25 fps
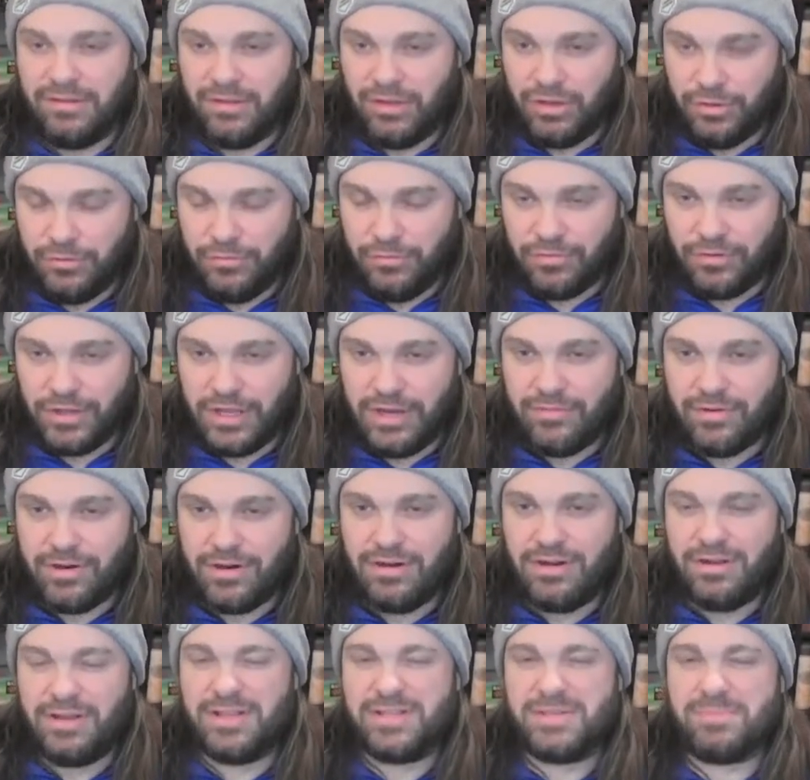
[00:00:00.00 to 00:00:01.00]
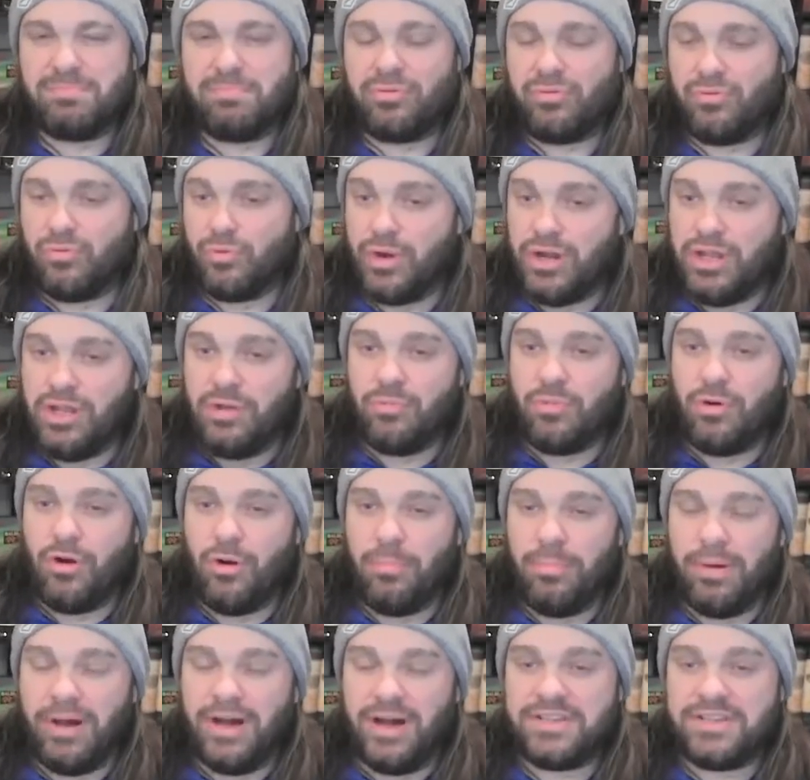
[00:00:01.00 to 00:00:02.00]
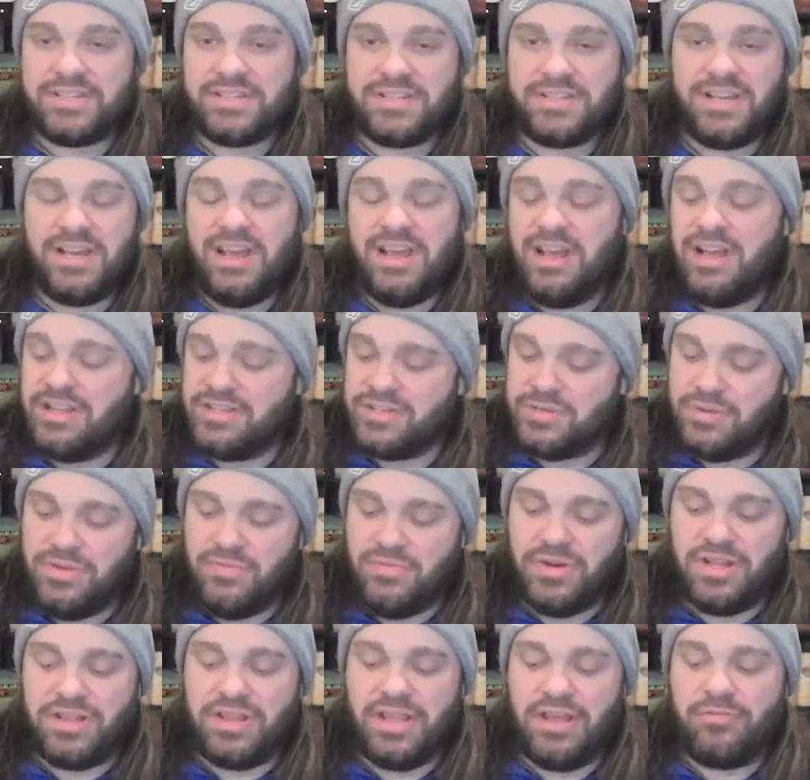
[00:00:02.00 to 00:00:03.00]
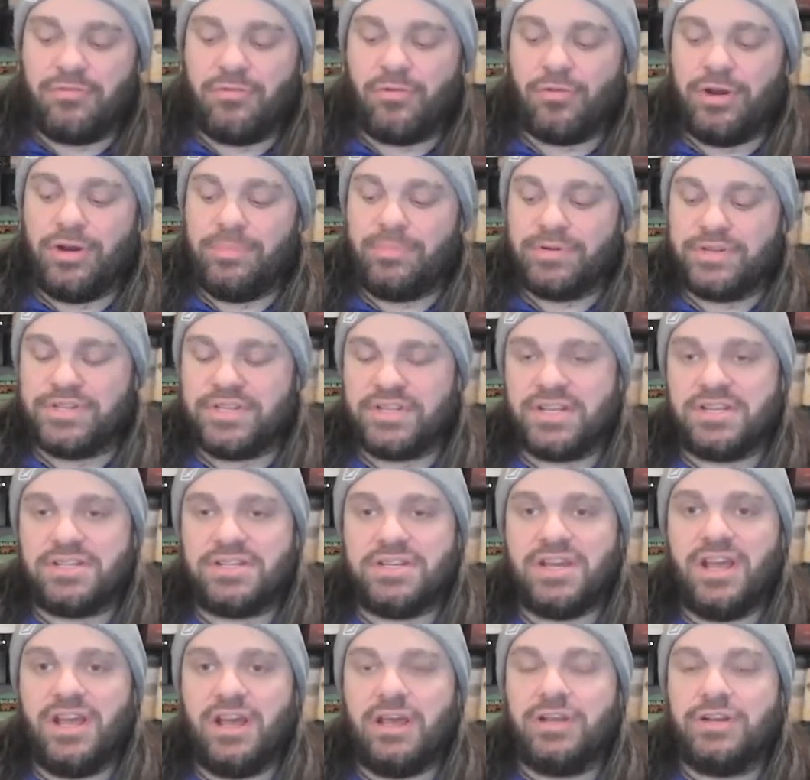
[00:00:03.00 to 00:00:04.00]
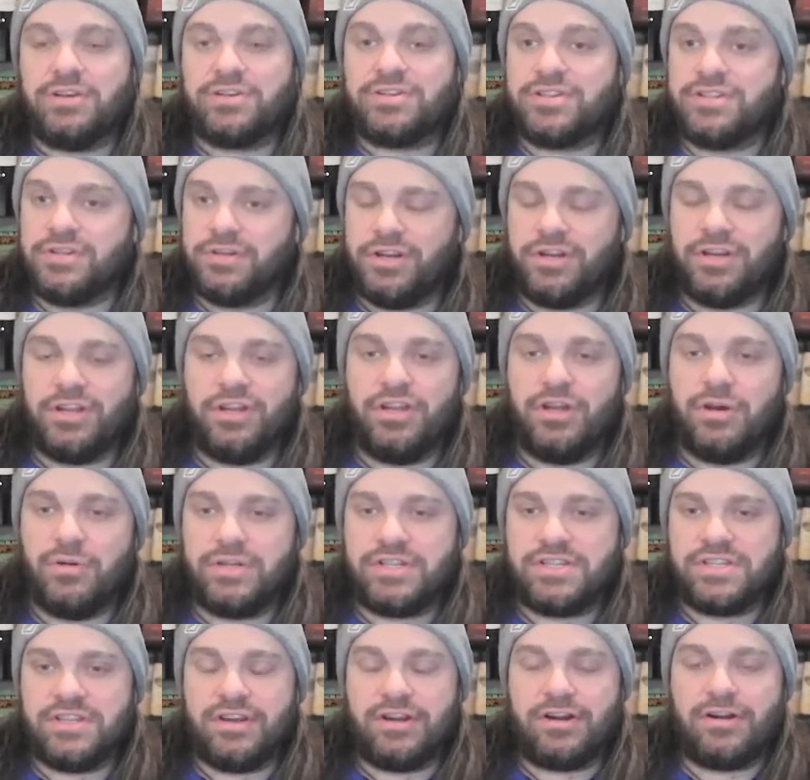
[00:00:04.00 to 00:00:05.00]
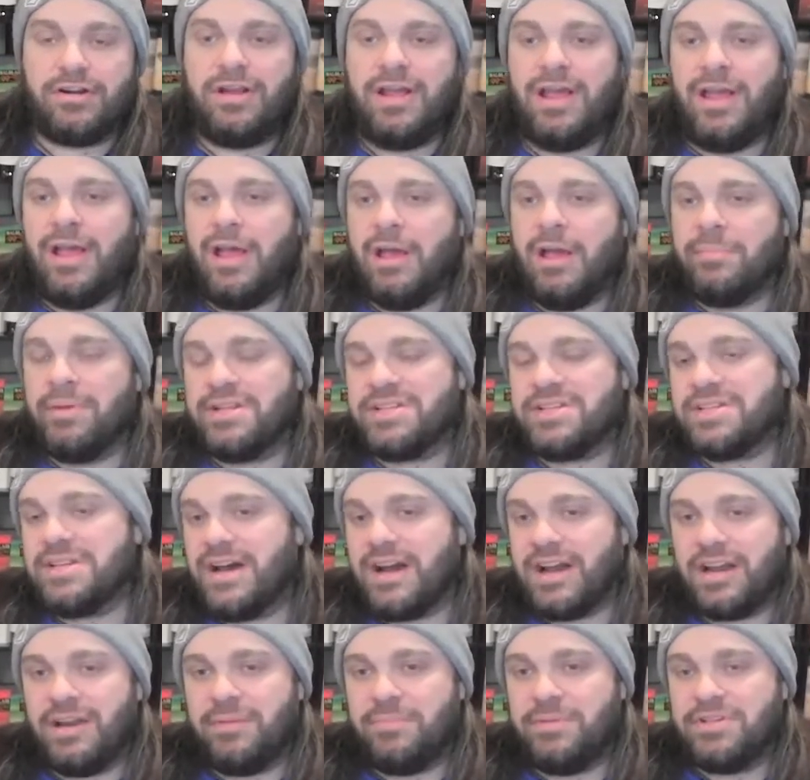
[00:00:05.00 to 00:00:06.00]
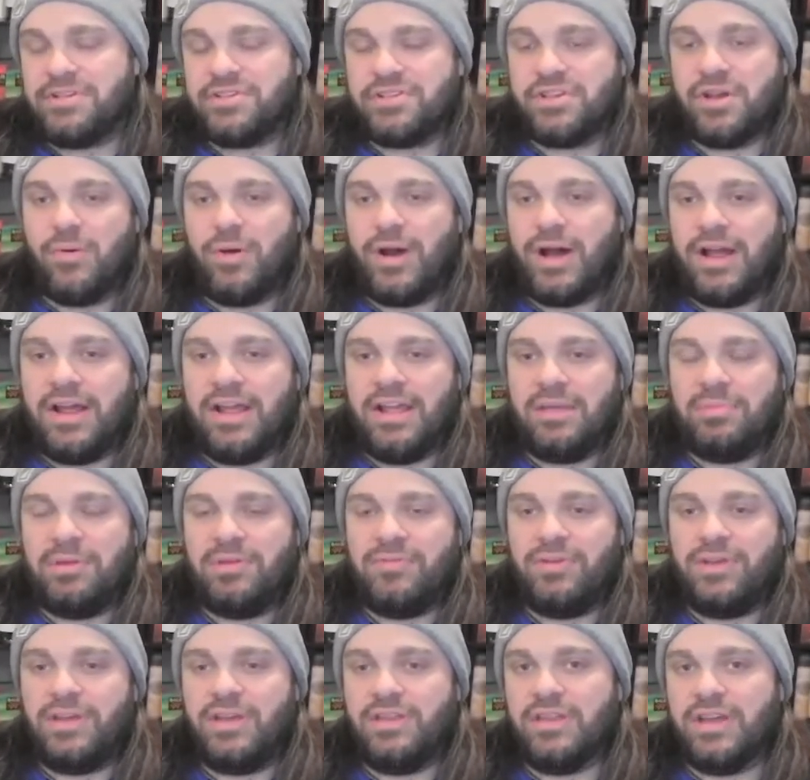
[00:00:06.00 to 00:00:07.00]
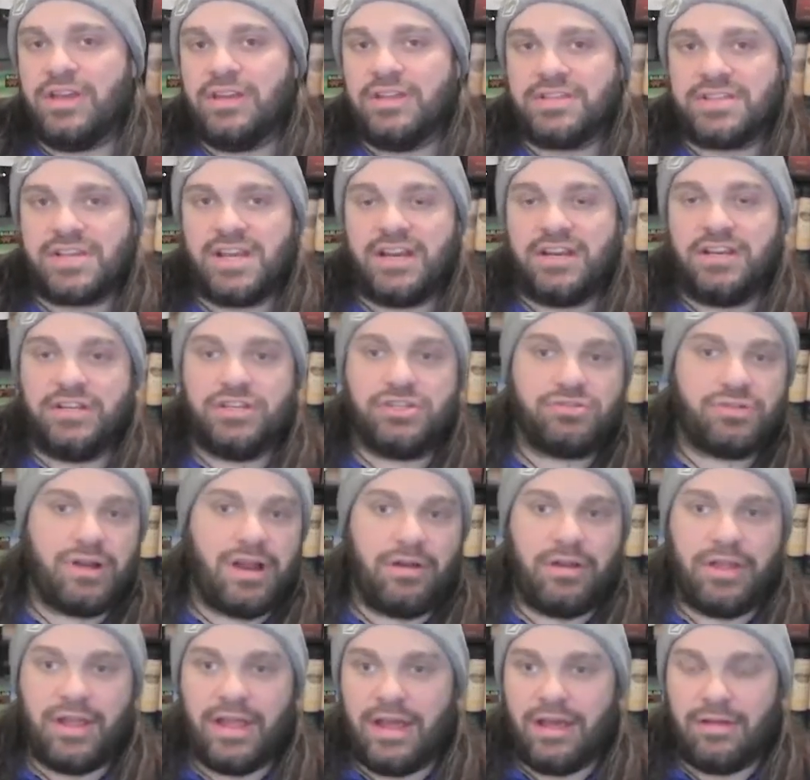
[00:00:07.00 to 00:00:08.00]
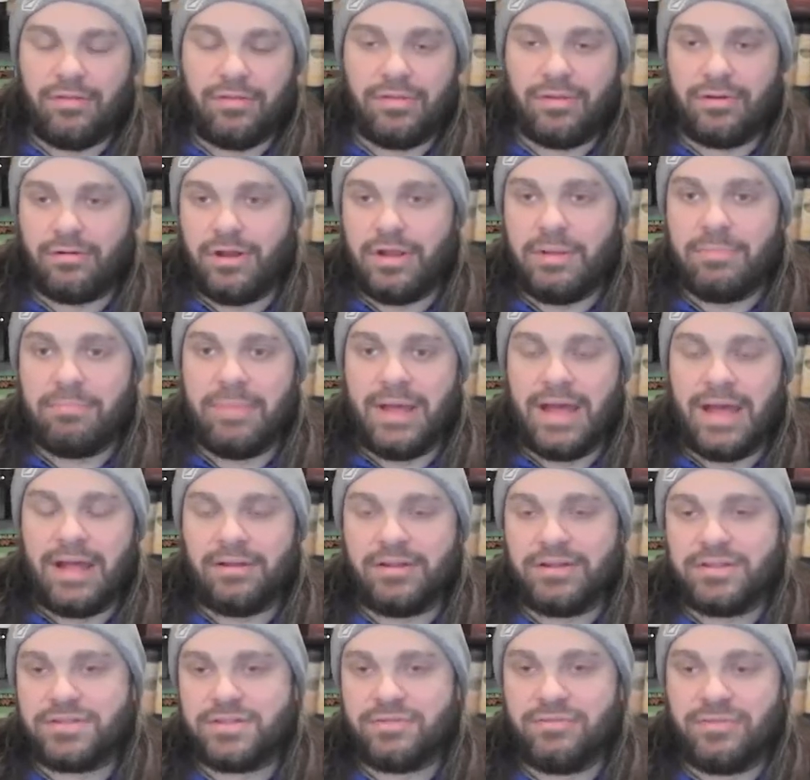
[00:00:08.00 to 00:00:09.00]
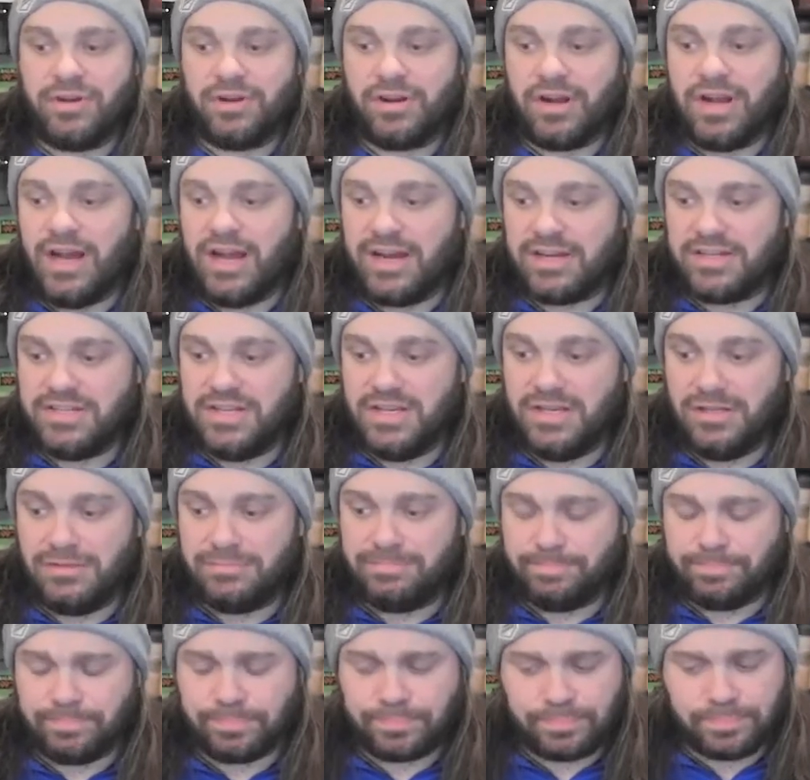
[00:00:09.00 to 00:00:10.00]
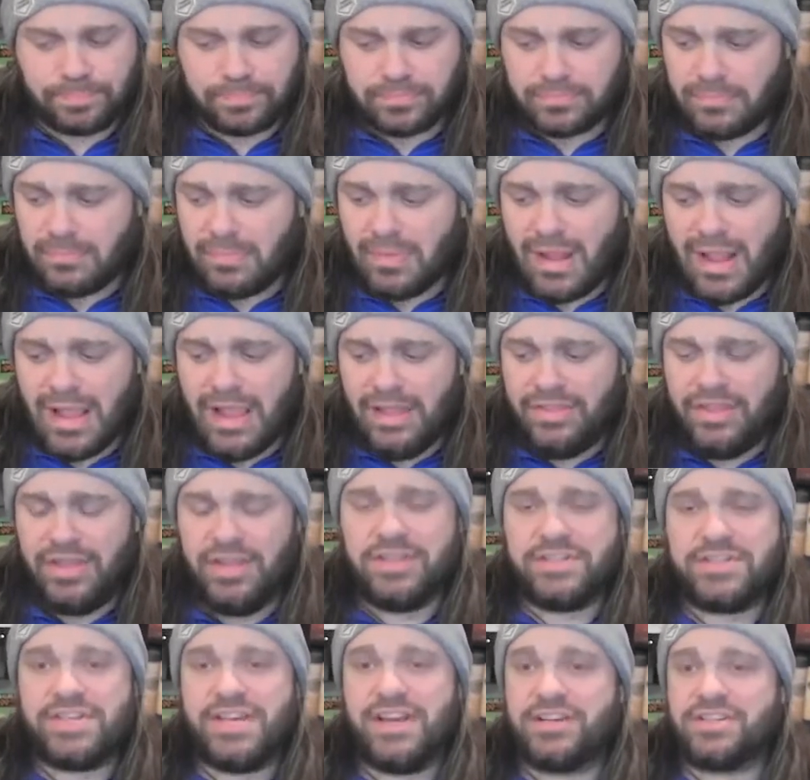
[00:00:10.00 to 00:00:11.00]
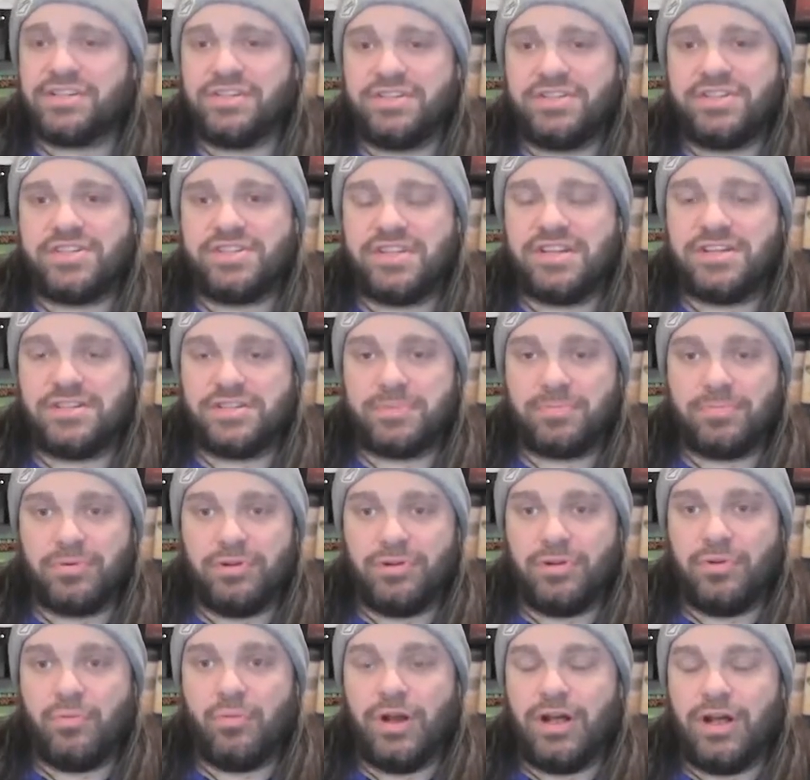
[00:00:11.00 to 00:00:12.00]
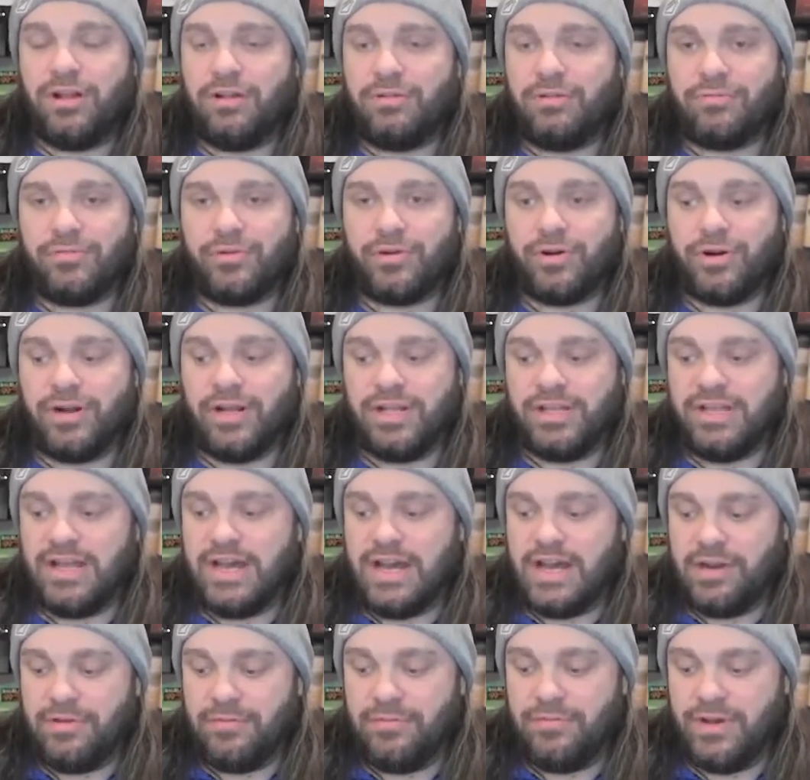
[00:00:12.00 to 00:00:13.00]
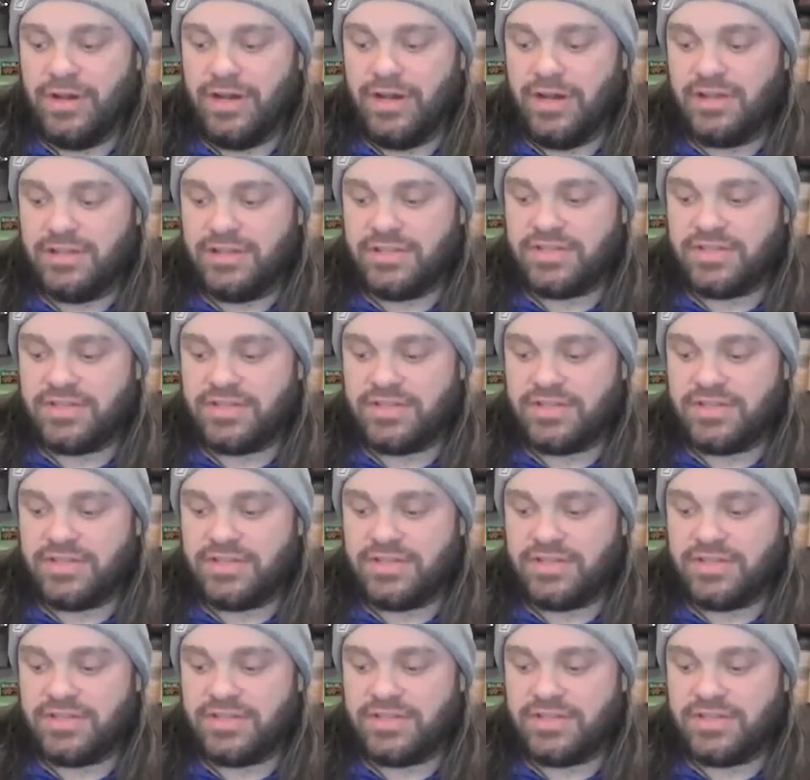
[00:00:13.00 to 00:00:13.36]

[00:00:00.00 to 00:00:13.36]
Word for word: good flavor. It's pretty robust. So even at that forty percent you're still going to know it's there, but it's not going to be so high ABV that it's kind of drowning out or imbalance of your cocktail. I think it's actually stands up really well for a lot of uh,